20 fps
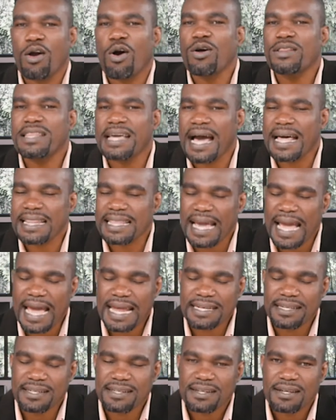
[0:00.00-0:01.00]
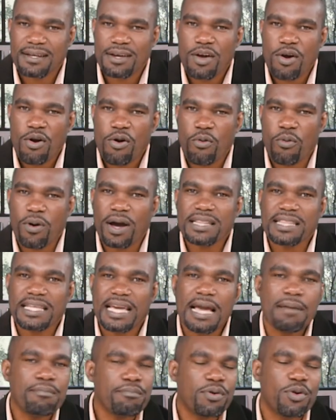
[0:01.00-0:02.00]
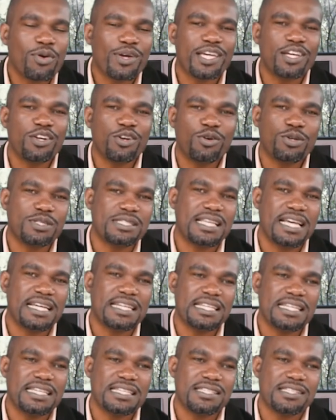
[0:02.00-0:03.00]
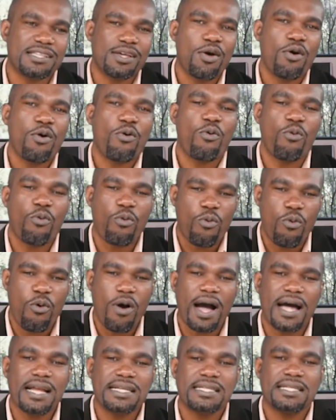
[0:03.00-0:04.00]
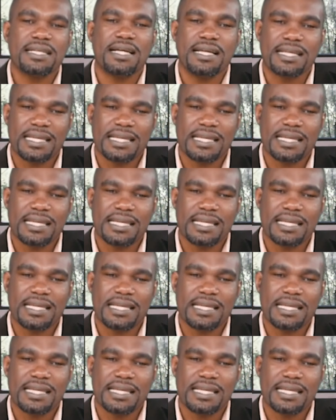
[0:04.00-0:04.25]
On the other hand, what the employee looks at is what